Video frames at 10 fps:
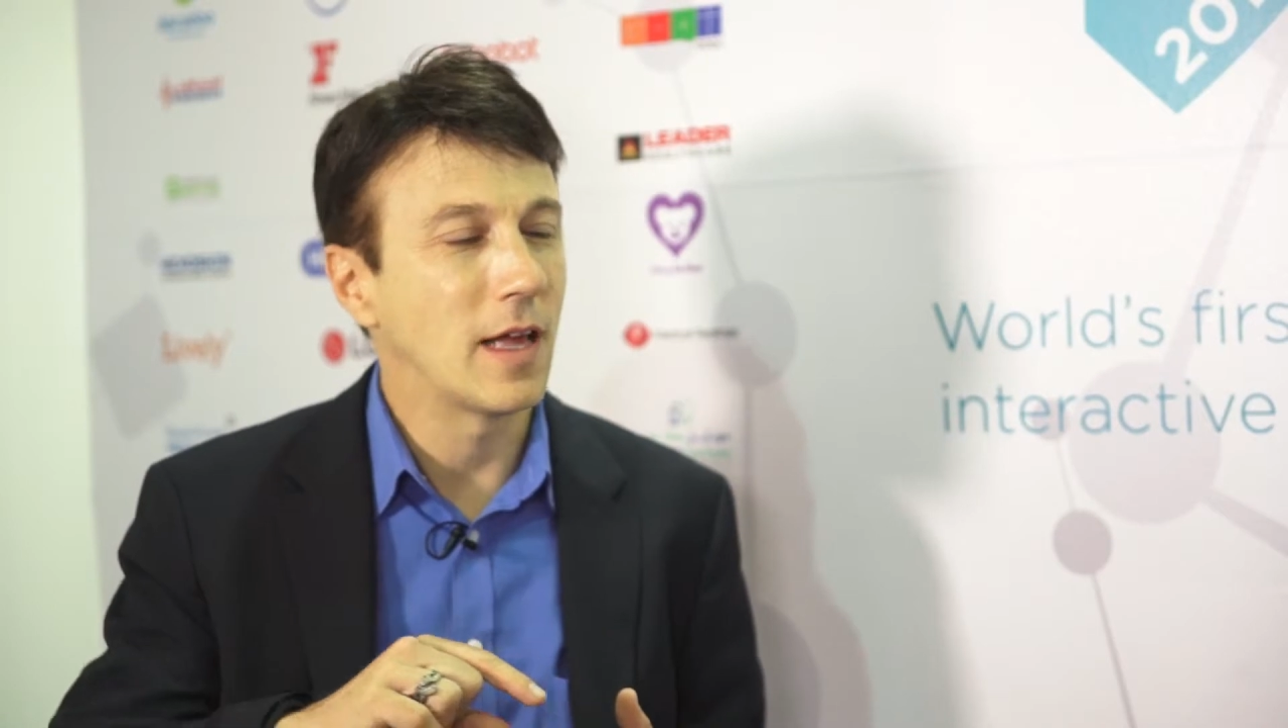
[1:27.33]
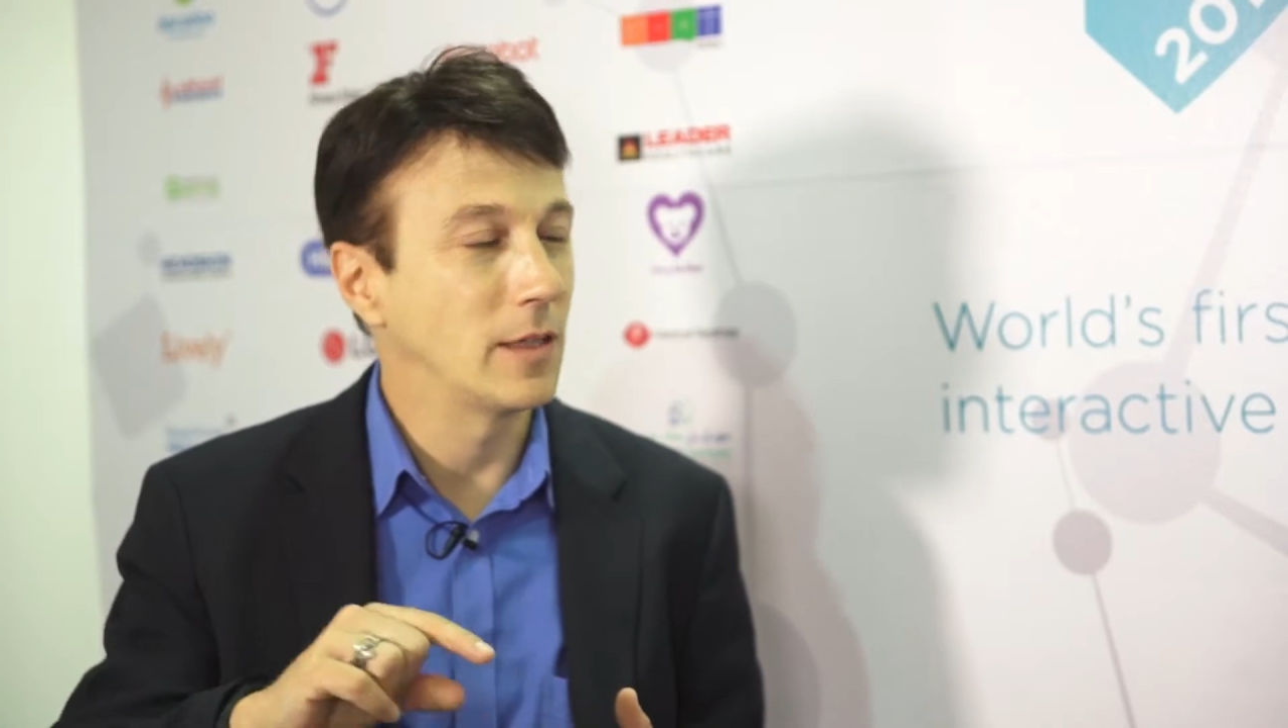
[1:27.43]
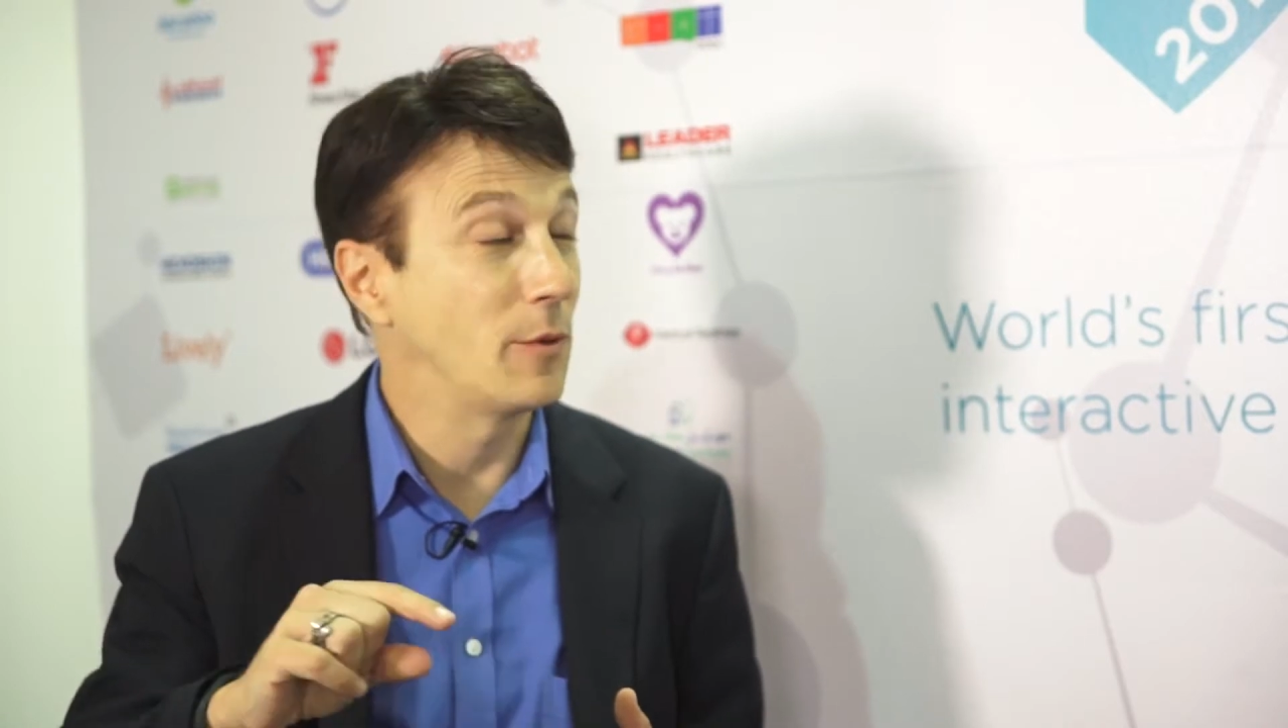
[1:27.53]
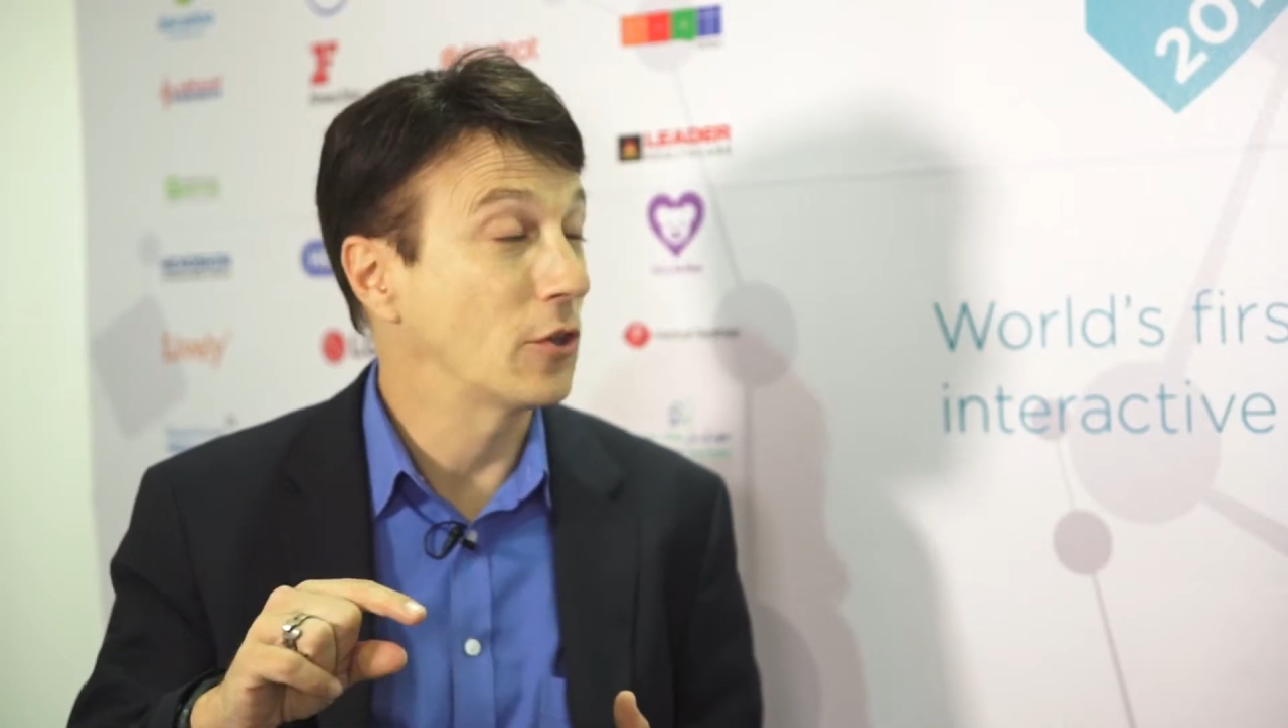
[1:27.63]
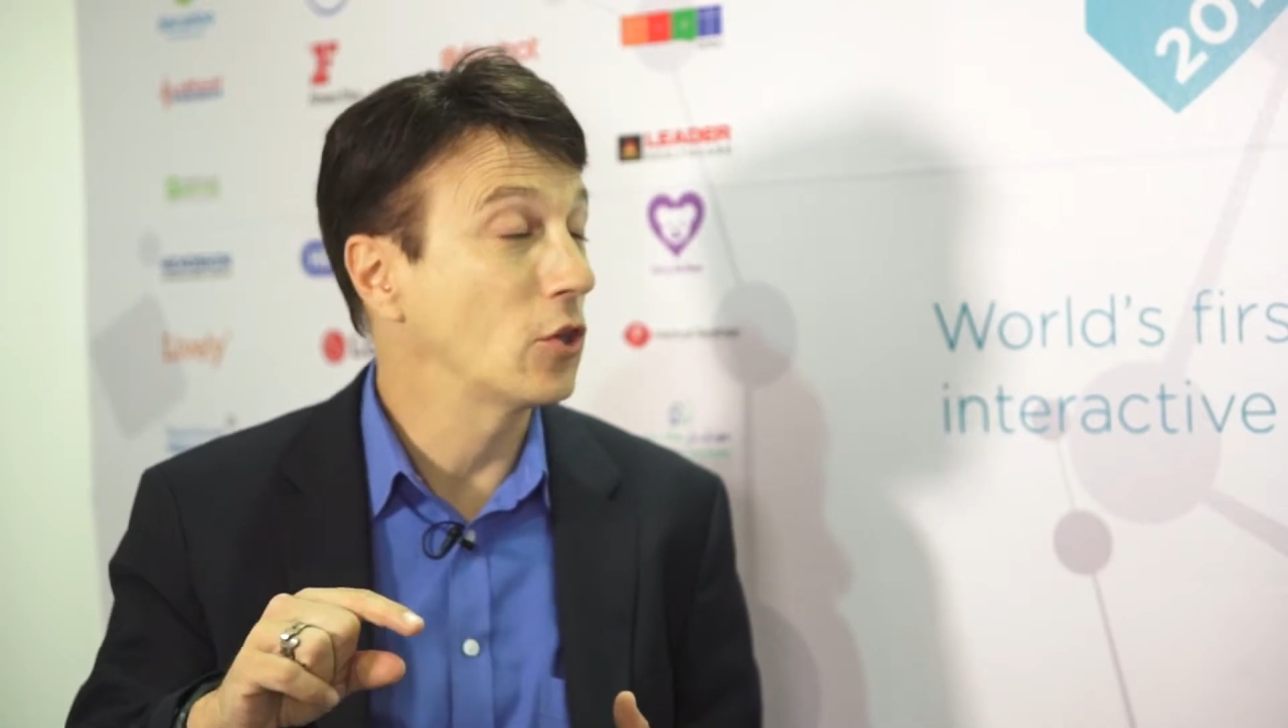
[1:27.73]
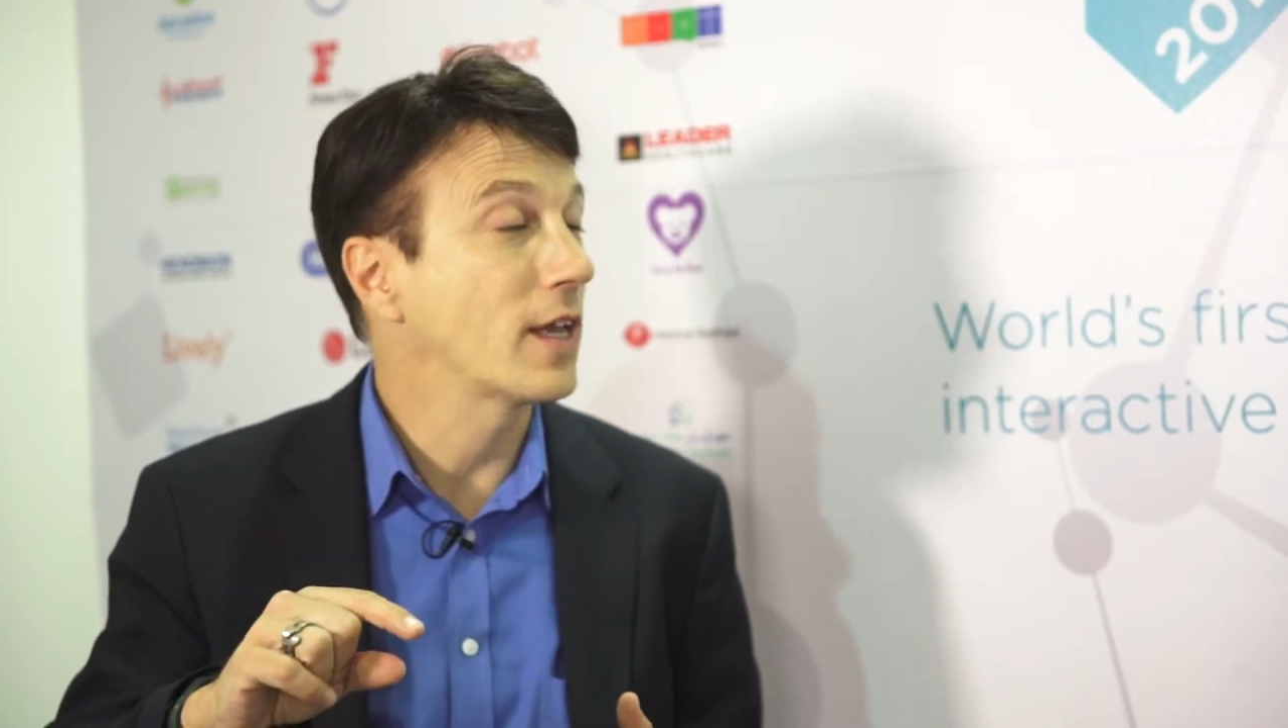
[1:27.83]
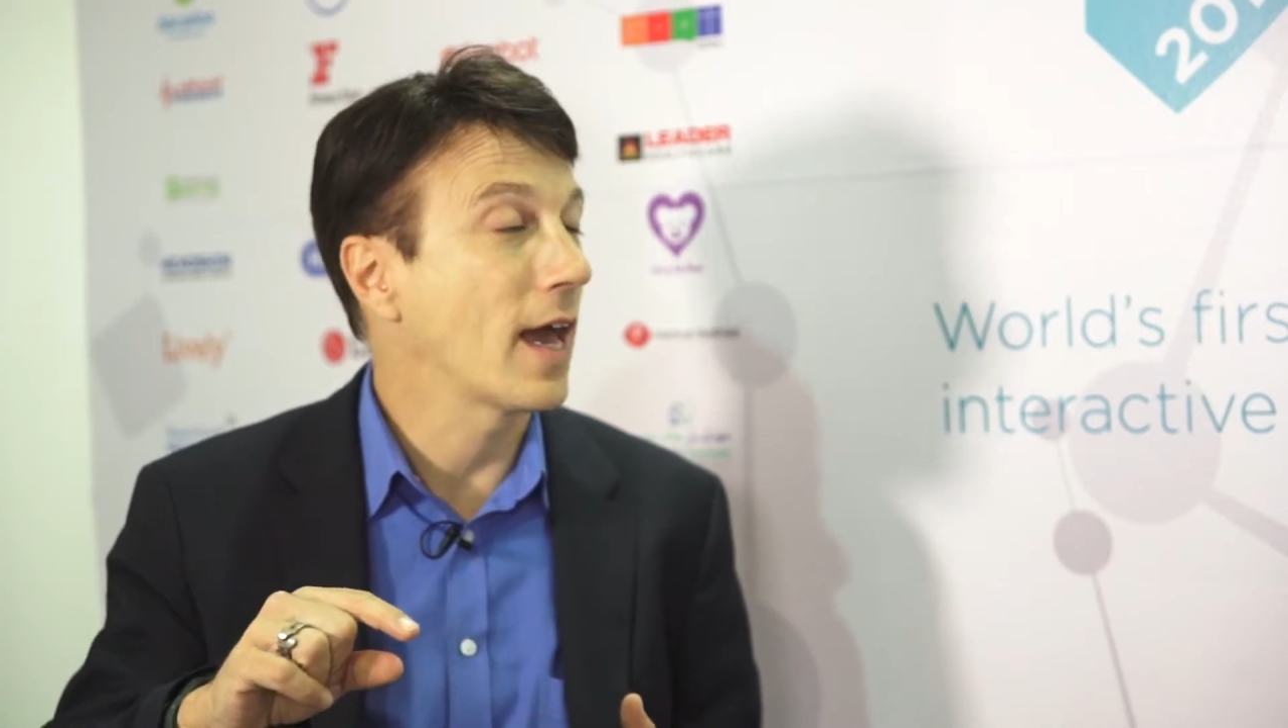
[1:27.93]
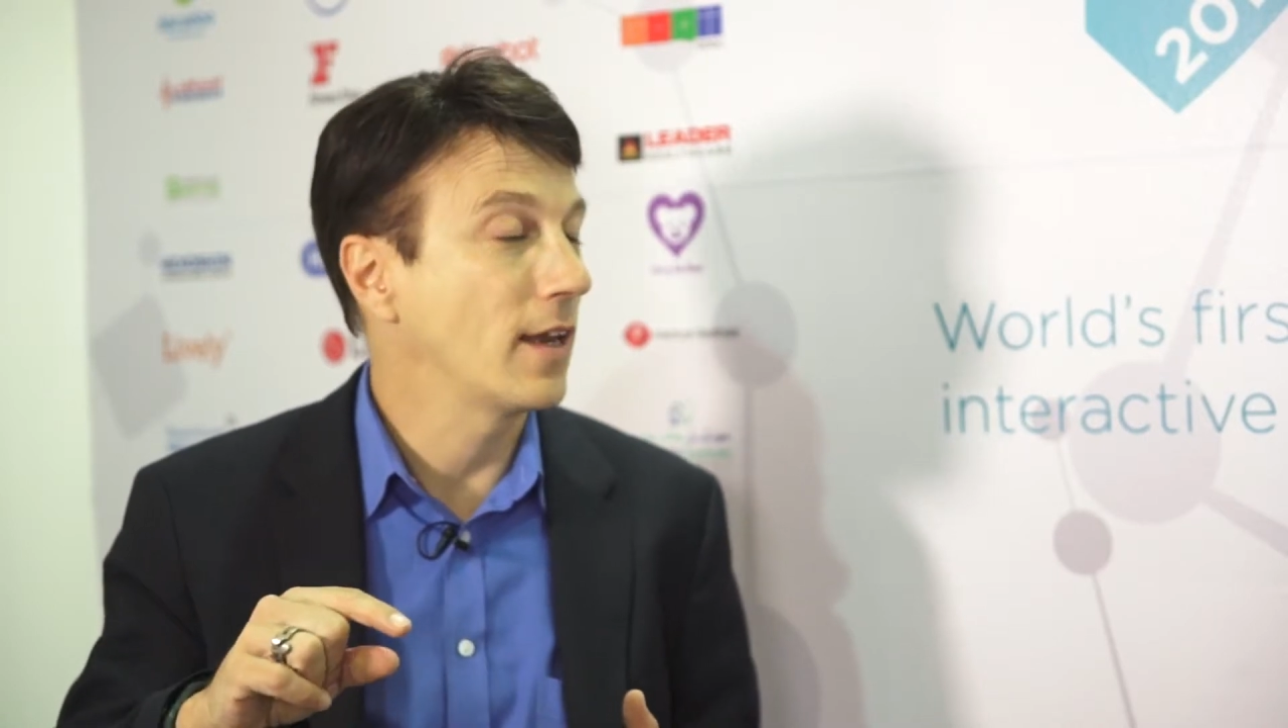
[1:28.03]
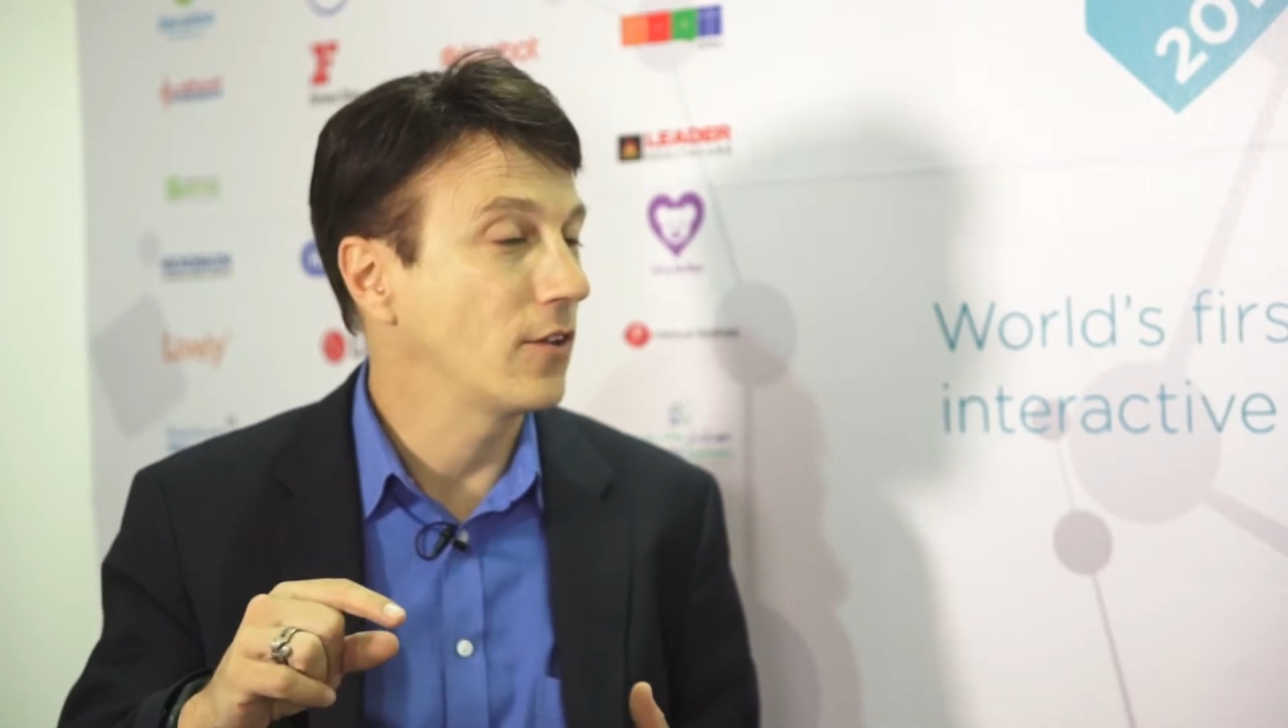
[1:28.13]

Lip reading: element to look at